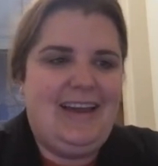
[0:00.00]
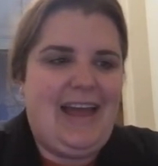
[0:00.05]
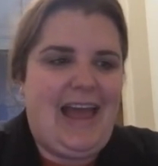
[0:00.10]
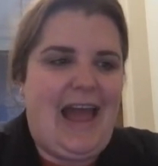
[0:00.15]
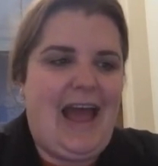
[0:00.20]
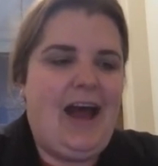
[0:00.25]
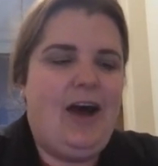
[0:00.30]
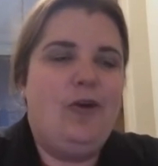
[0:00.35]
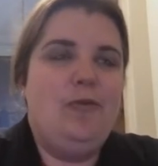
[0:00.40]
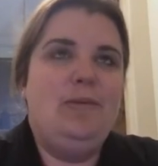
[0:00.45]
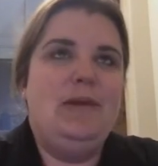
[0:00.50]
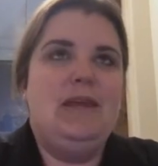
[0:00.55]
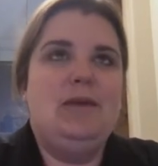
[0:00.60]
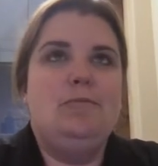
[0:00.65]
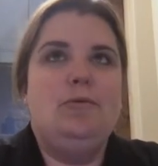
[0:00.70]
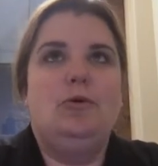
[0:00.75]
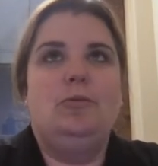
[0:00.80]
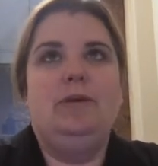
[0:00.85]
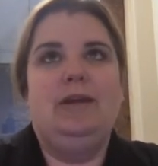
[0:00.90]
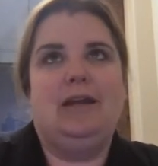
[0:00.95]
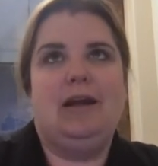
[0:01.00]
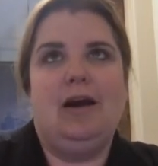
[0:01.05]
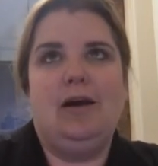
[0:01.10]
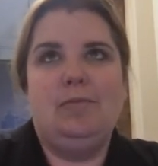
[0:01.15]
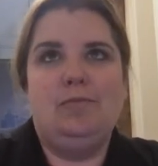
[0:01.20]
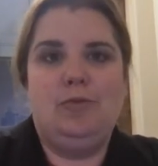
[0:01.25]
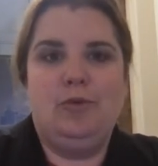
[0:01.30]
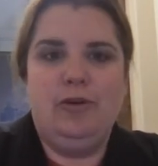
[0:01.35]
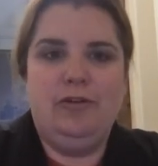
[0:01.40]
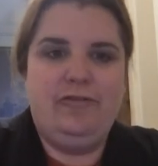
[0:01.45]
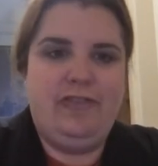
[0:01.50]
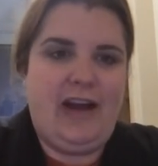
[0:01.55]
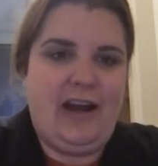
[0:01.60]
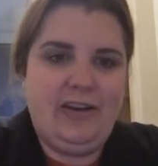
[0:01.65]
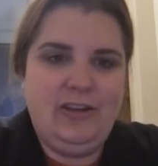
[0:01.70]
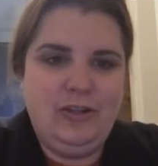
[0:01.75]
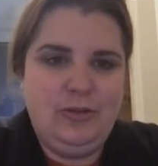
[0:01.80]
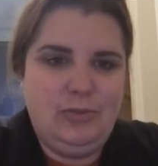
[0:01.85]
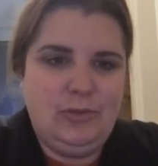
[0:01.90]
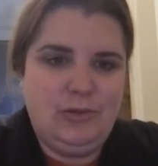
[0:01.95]
how people become more
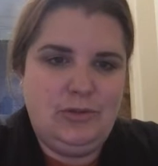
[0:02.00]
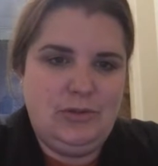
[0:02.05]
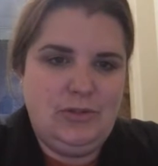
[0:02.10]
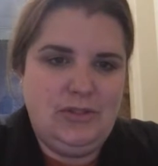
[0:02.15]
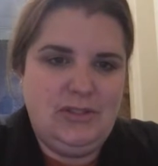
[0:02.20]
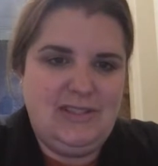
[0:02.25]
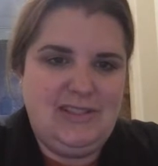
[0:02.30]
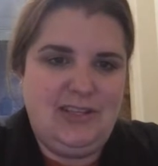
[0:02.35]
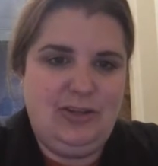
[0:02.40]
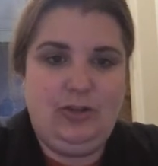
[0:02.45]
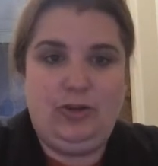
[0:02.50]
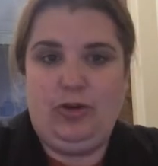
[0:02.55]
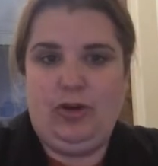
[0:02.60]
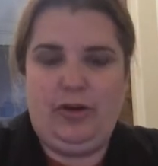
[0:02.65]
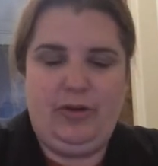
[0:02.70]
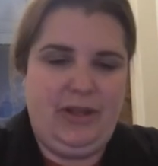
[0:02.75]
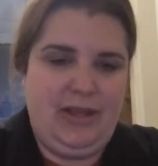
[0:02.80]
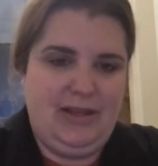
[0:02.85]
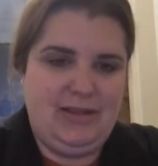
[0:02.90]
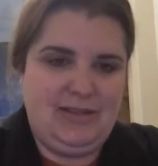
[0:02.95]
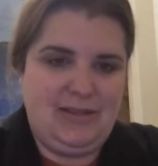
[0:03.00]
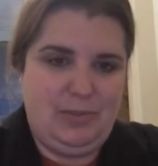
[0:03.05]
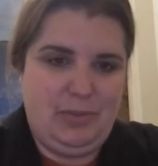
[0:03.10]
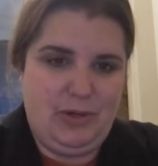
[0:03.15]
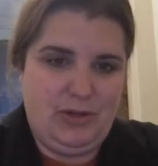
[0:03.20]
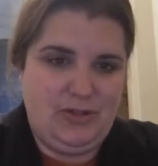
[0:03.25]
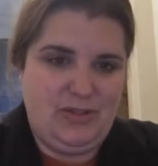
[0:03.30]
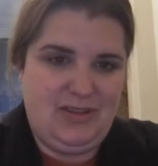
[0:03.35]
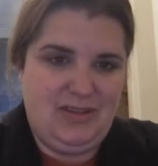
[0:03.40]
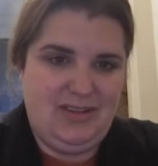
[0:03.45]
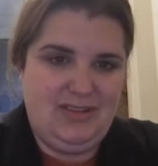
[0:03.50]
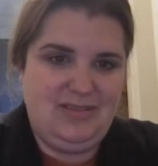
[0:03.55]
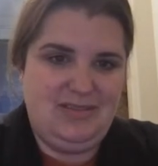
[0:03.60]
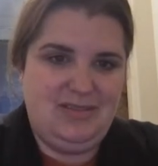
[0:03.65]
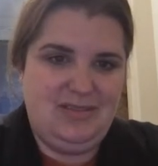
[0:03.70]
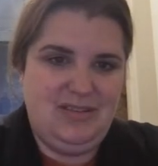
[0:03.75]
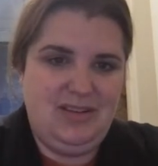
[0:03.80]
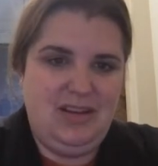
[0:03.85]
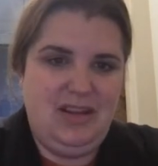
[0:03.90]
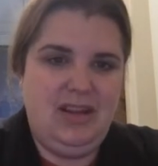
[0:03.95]
valuable as they're growing as a person.
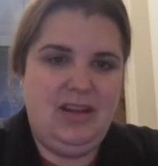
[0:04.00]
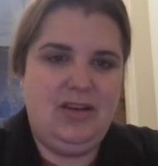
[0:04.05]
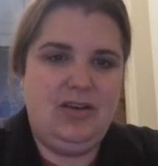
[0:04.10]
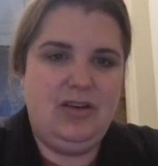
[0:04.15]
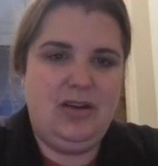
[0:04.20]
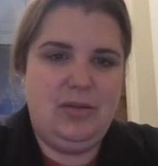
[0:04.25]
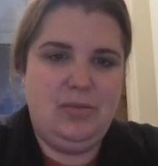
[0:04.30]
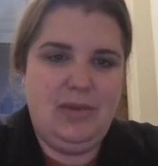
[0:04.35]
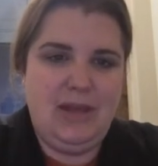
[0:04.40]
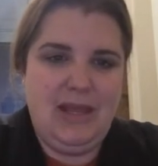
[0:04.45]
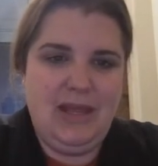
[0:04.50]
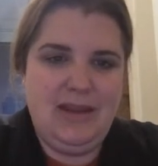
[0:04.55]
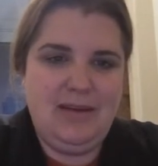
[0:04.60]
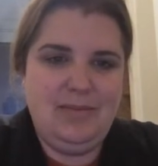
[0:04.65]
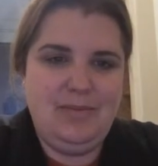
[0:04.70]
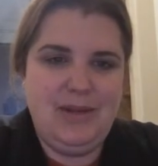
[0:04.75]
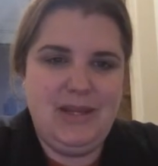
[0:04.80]
You know what I mean?